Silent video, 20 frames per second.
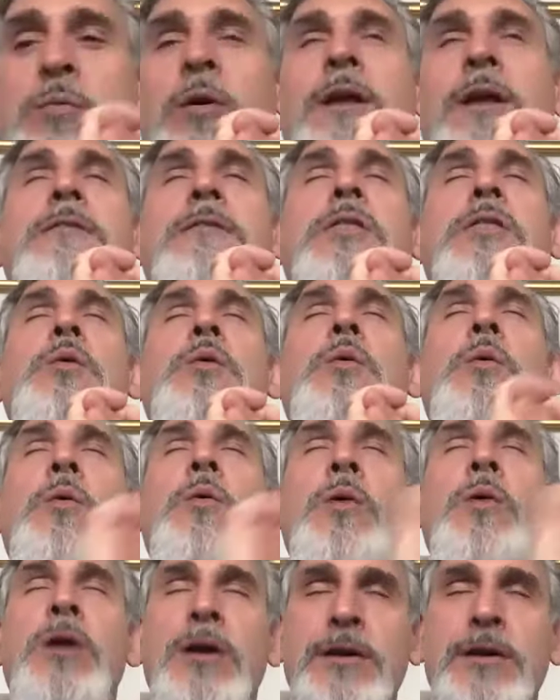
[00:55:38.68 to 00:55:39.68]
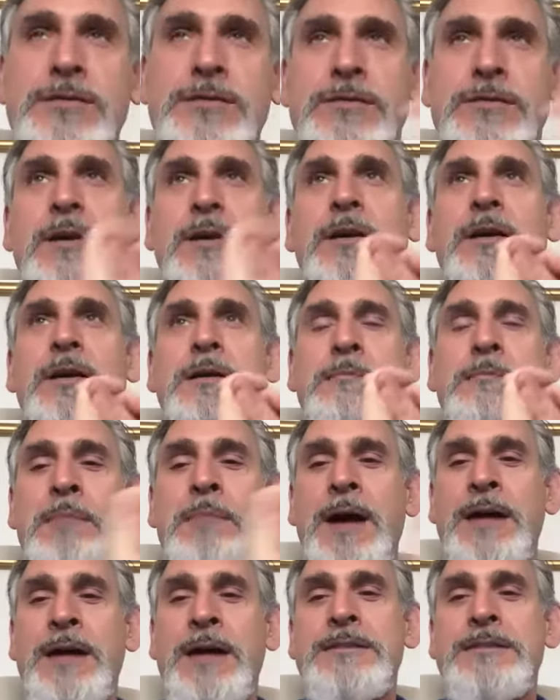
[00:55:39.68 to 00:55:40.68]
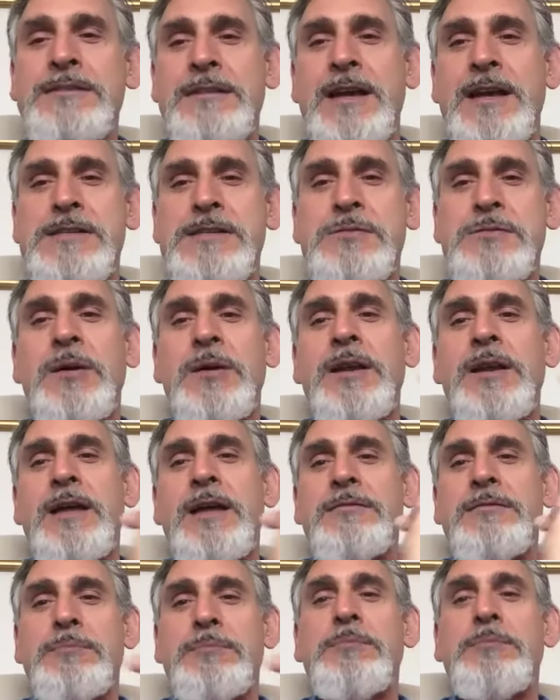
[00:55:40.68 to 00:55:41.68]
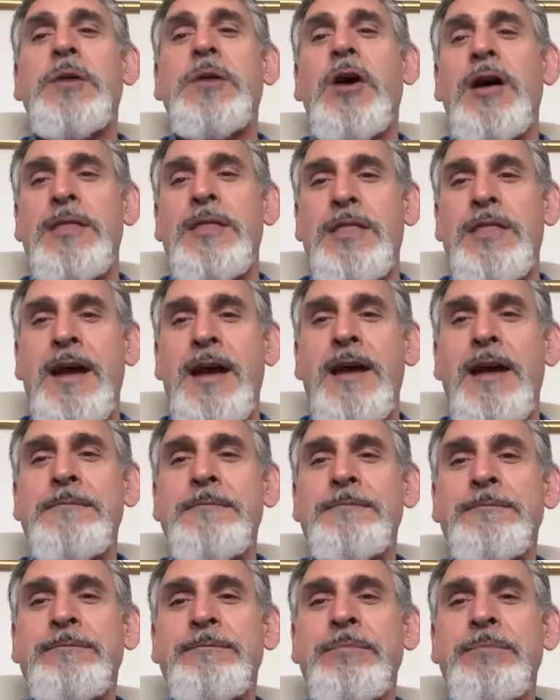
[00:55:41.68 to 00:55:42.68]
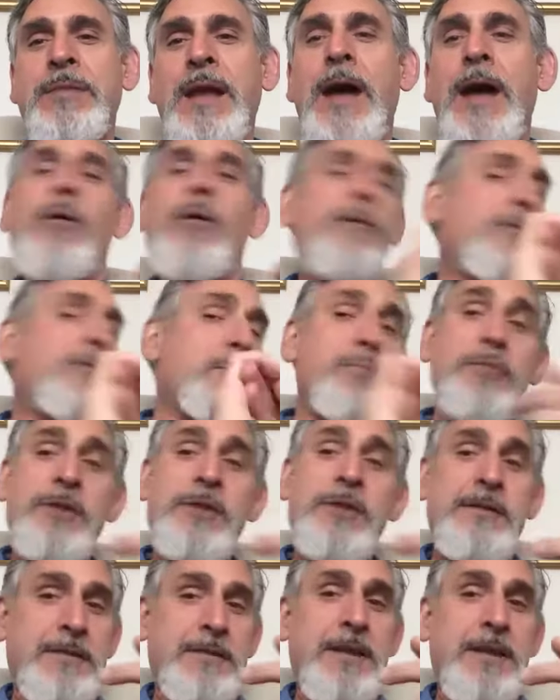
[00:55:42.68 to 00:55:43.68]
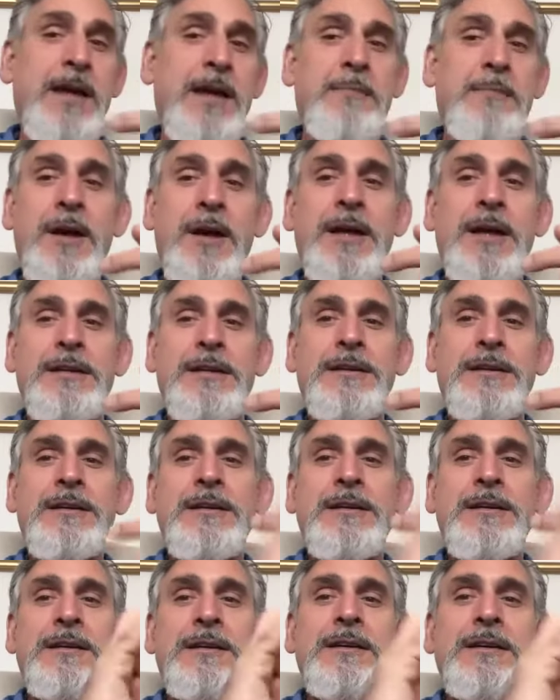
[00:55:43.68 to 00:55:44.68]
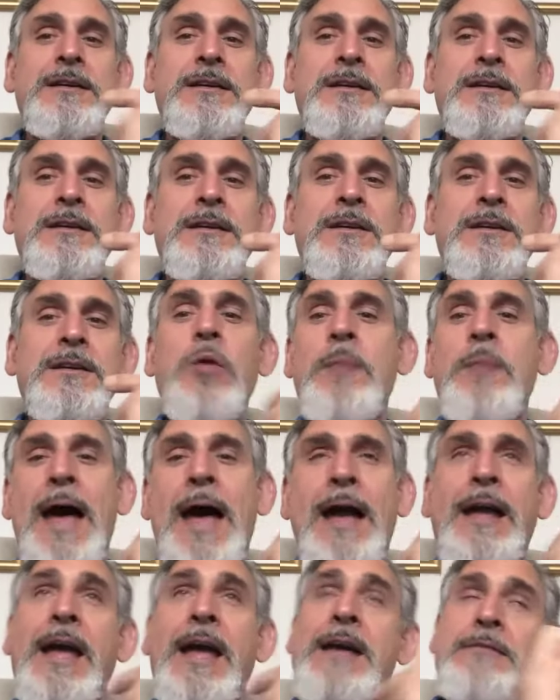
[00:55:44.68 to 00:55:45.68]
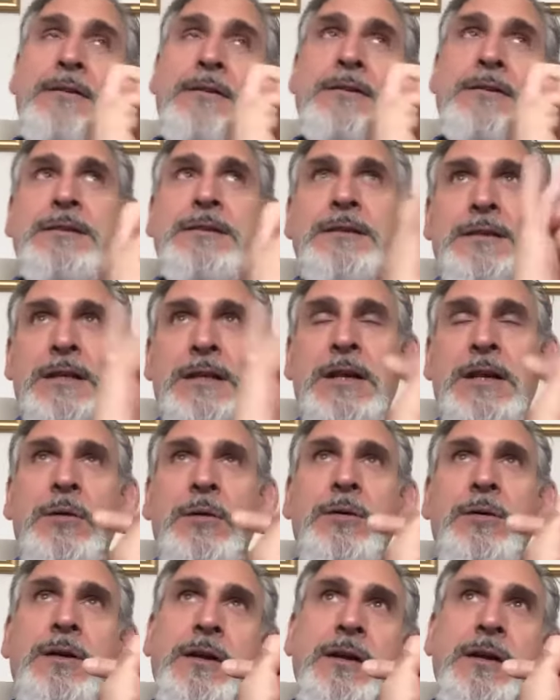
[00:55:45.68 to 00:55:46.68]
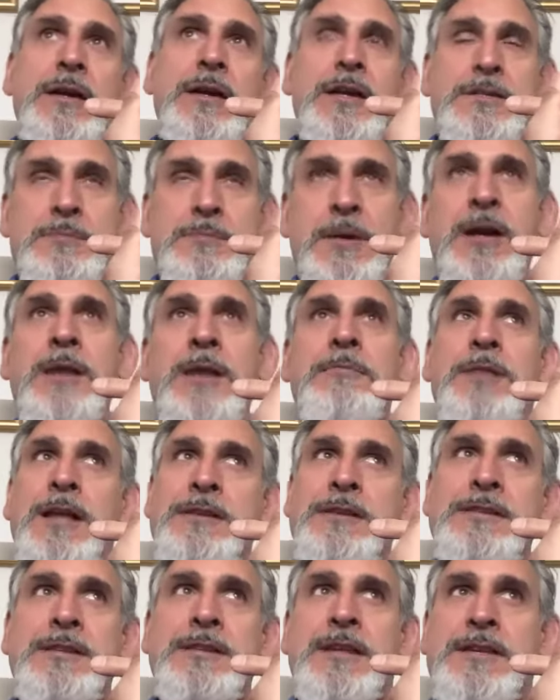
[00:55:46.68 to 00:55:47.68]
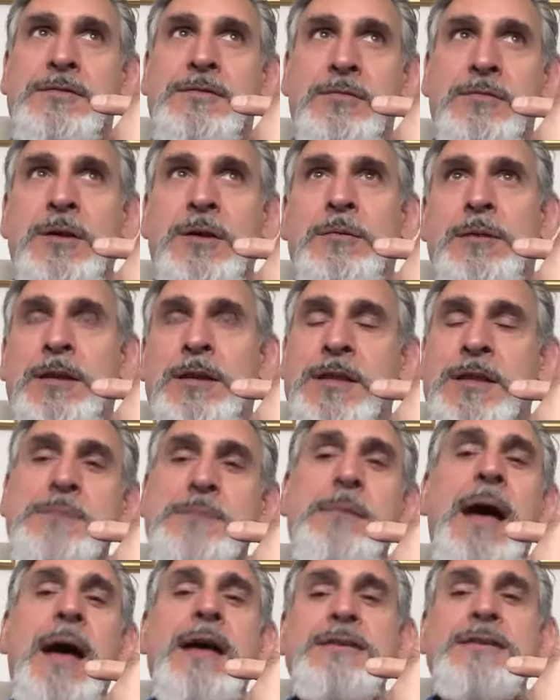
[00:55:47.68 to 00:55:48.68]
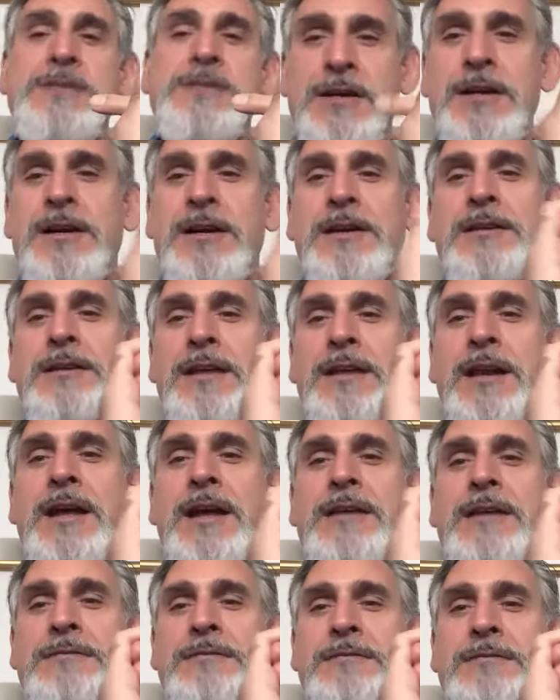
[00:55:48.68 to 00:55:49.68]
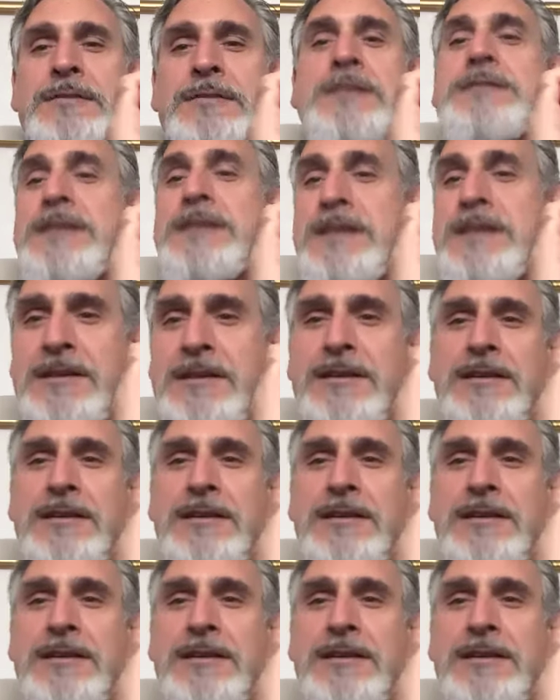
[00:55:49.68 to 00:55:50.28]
of the worst mind states when I've gone there. However briefly I might go back. It's become less and less frequent in this past year that I've visited.